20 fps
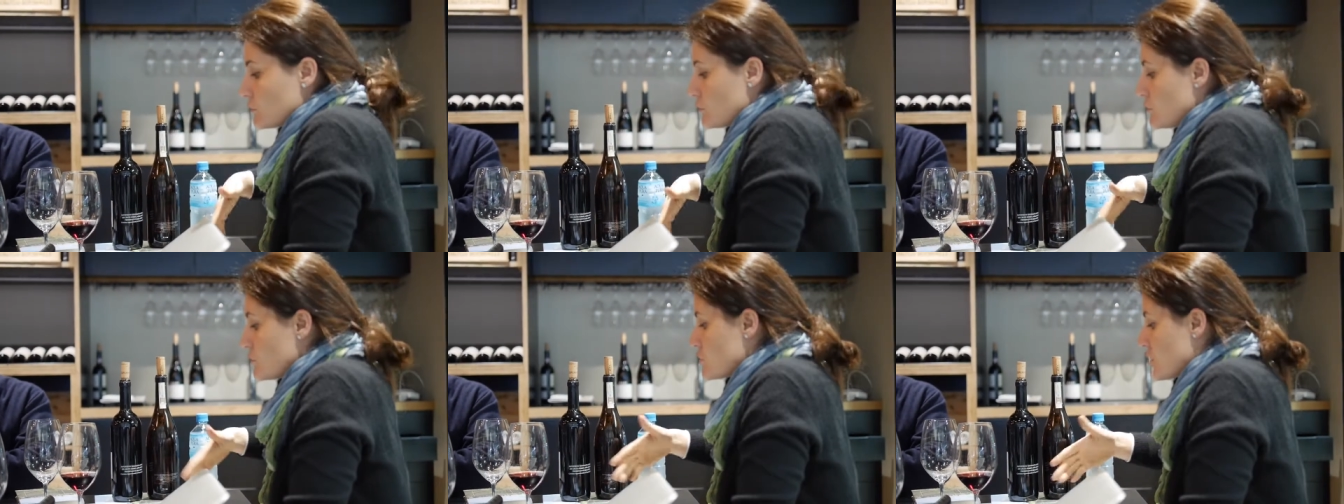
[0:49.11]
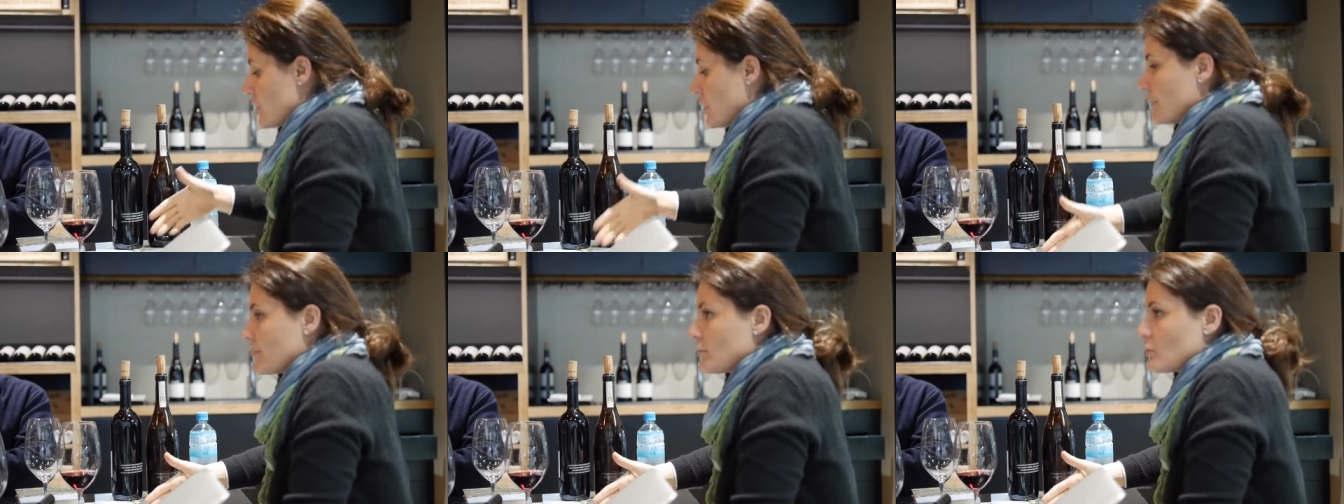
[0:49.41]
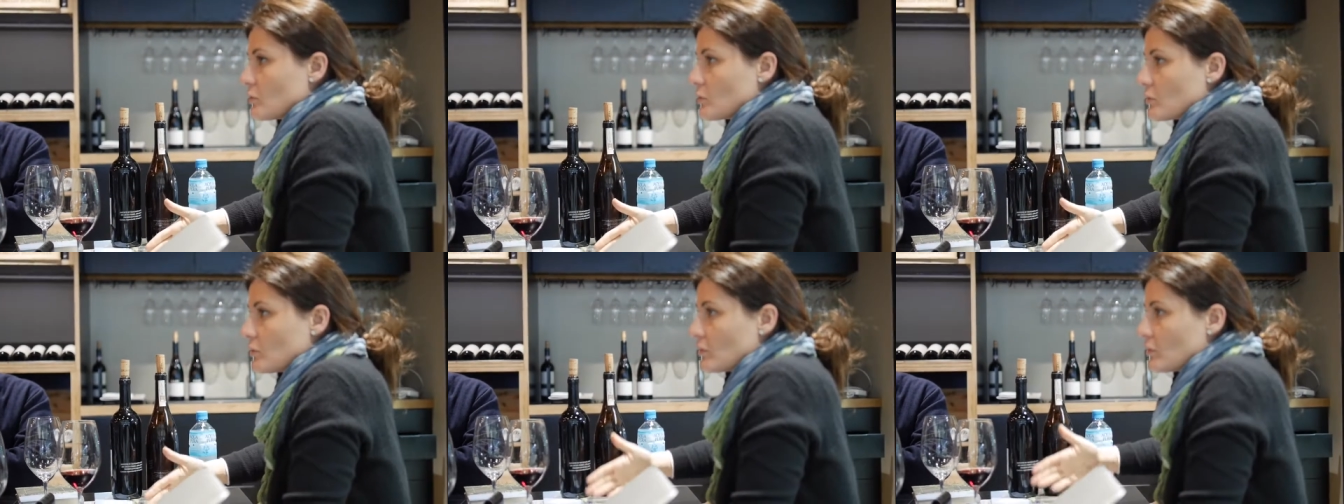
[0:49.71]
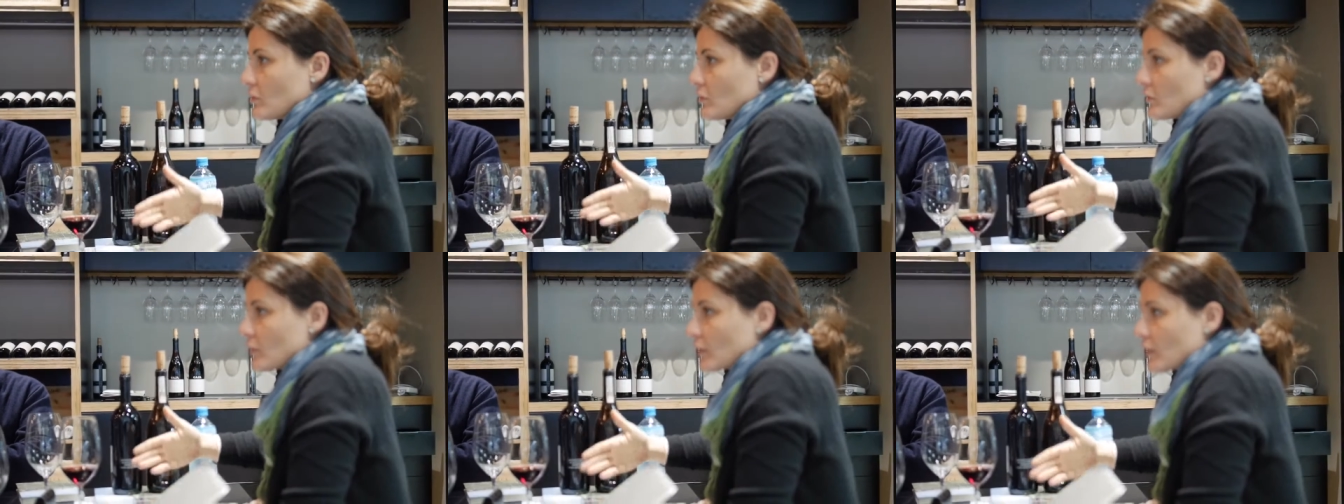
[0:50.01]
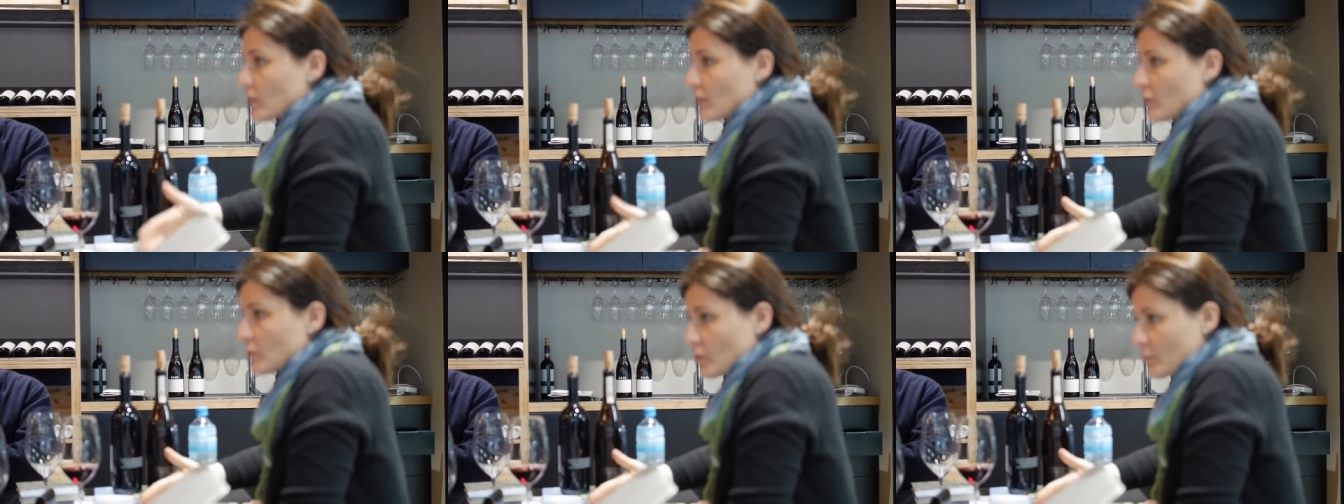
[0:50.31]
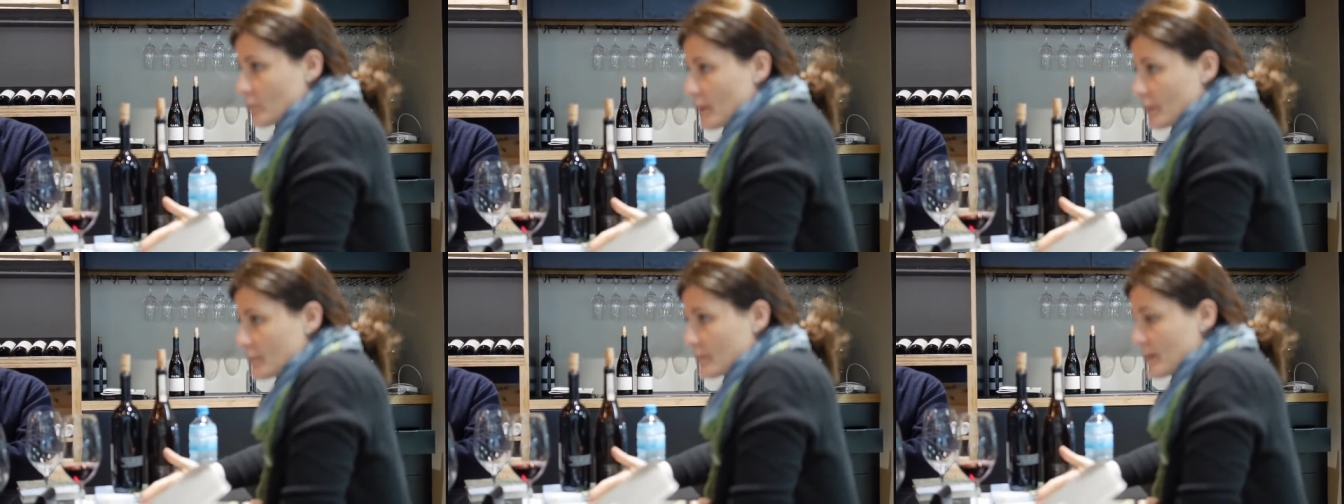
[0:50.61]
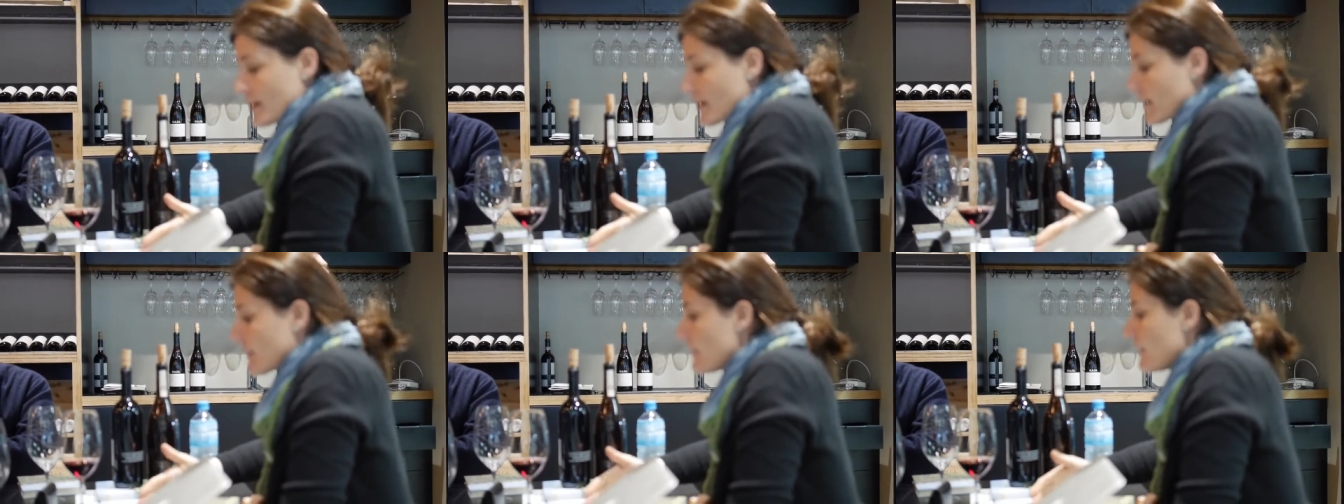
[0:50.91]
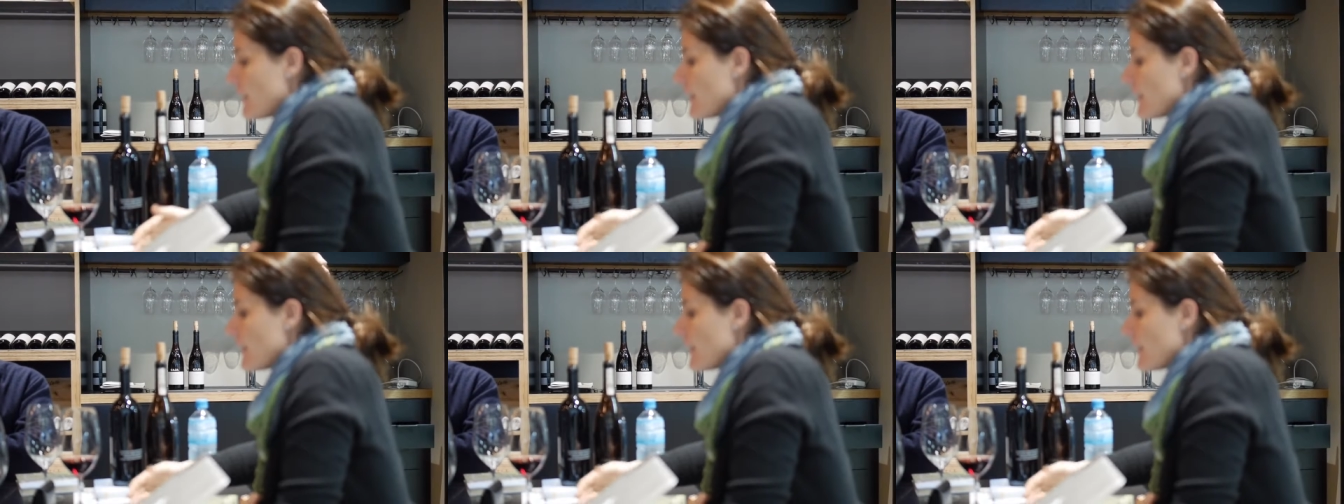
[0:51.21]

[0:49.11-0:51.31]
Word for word: Dolcetto or, eh, or Barbera.